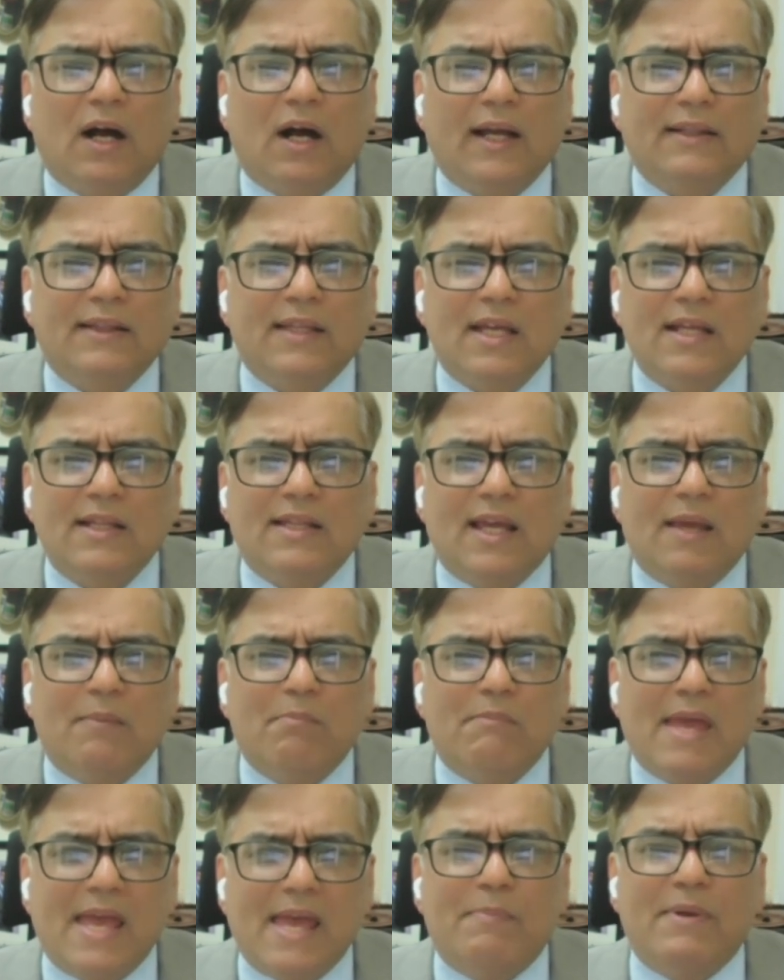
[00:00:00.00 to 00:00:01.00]
I think
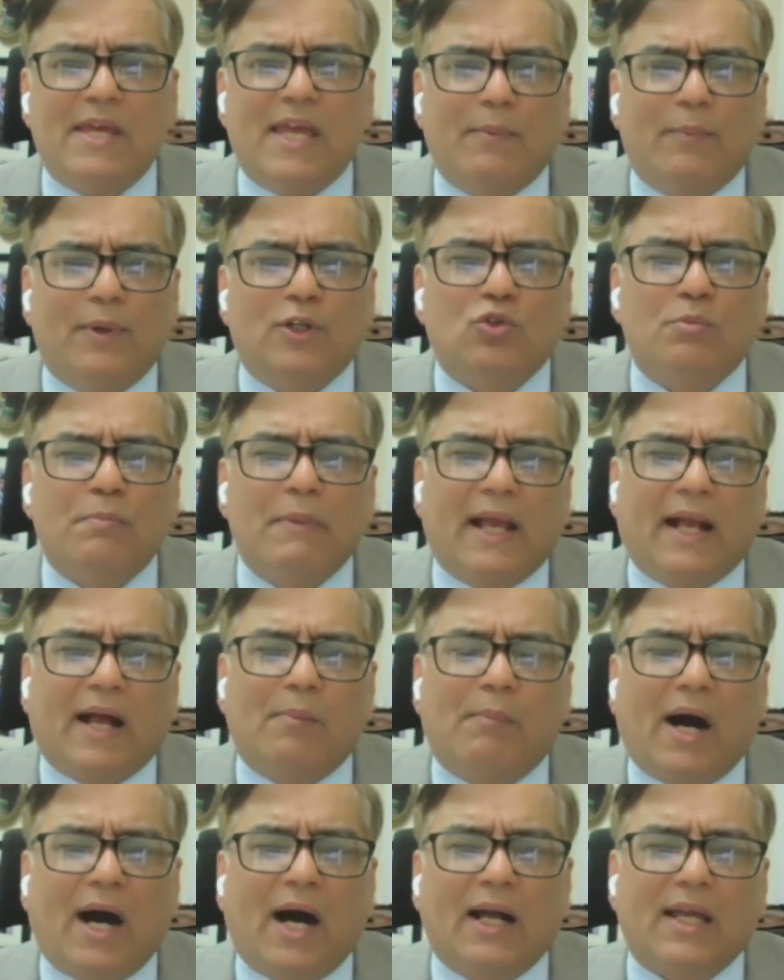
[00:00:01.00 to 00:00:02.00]
they may be able to
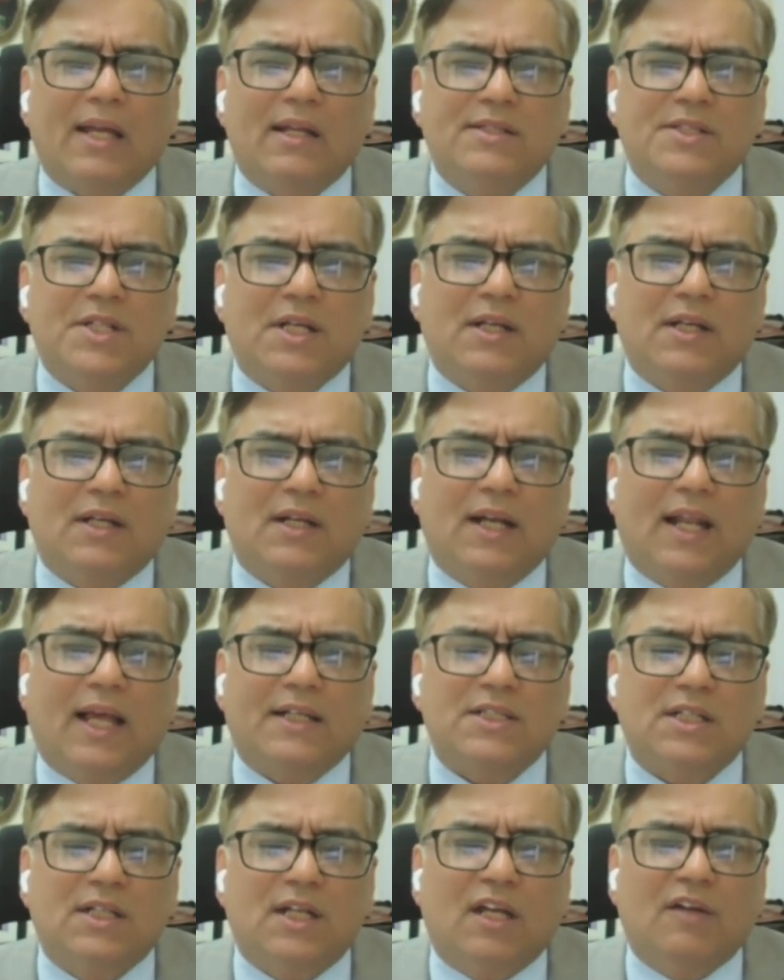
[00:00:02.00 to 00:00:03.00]
make a mark in general
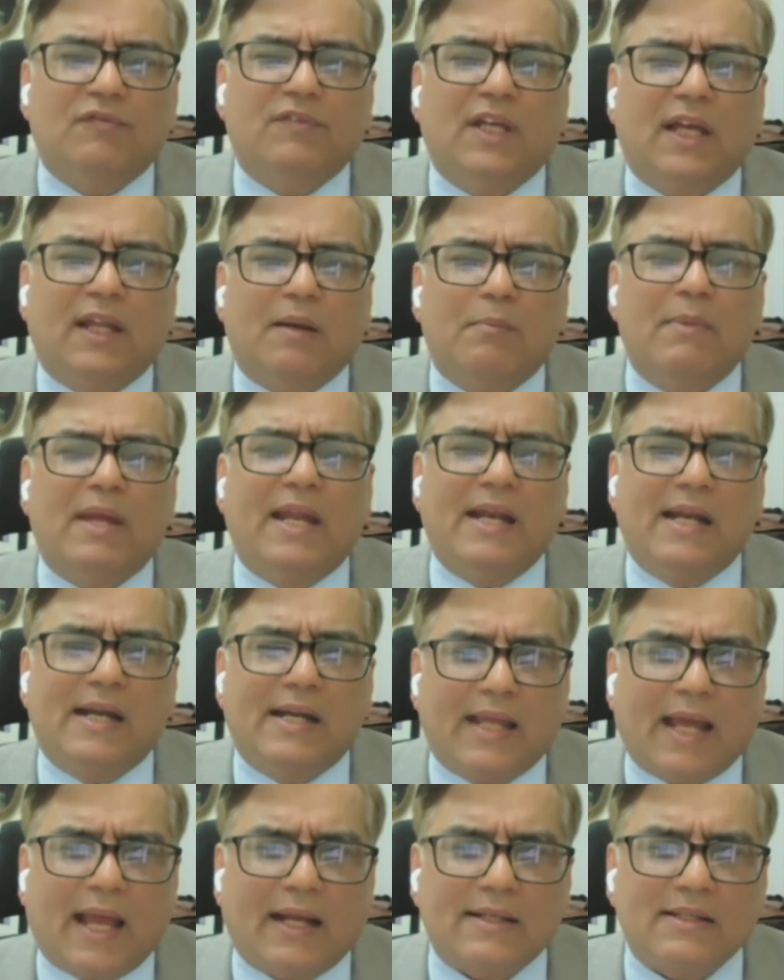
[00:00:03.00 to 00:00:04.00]
election if they remain
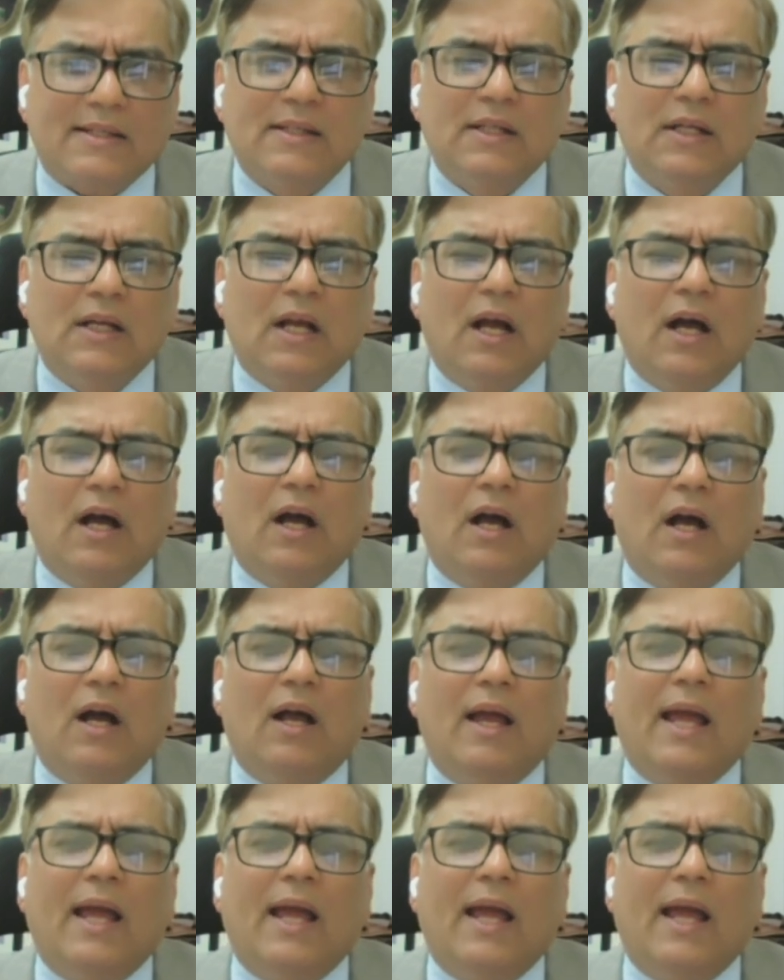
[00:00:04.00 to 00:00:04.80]
intact uh,